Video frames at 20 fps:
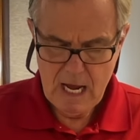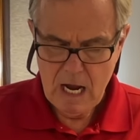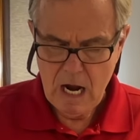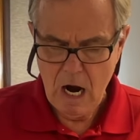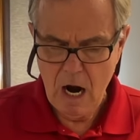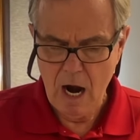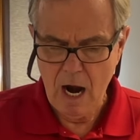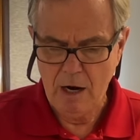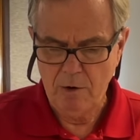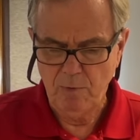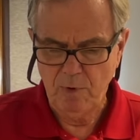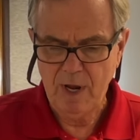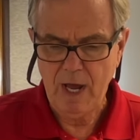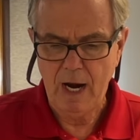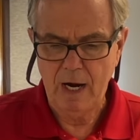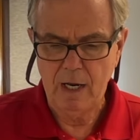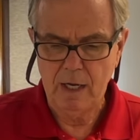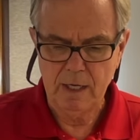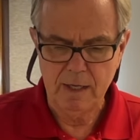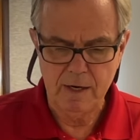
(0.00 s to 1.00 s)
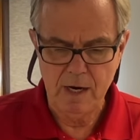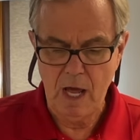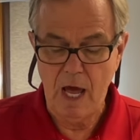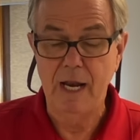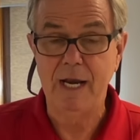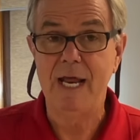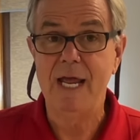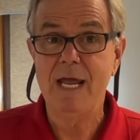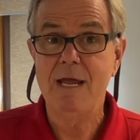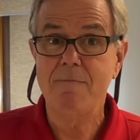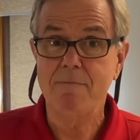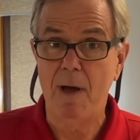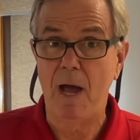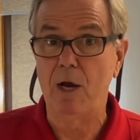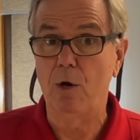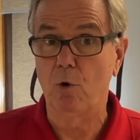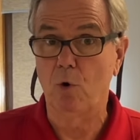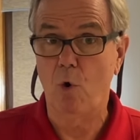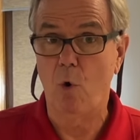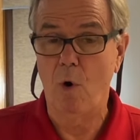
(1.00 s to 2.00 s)
All right, we got an
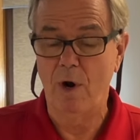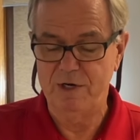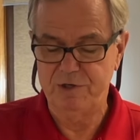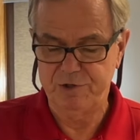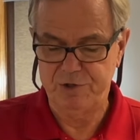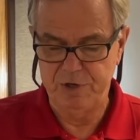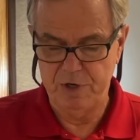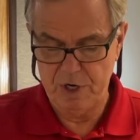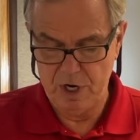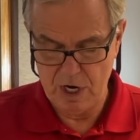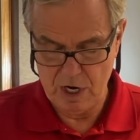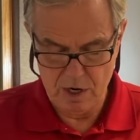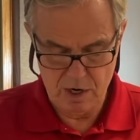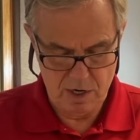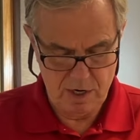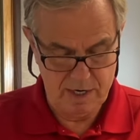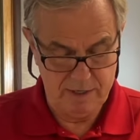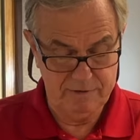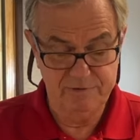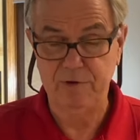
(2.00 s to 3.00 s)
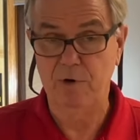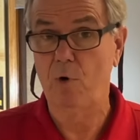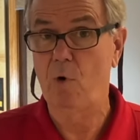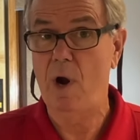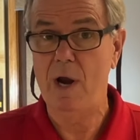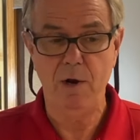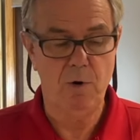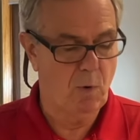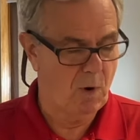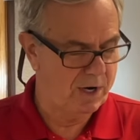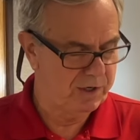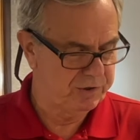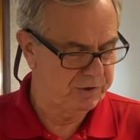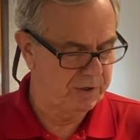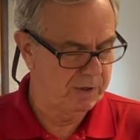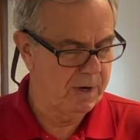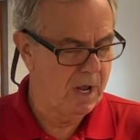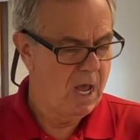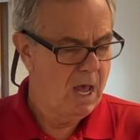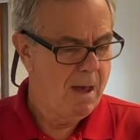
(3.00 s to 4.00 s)
email question here, and it's a great
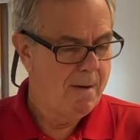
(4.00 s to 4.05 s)
question.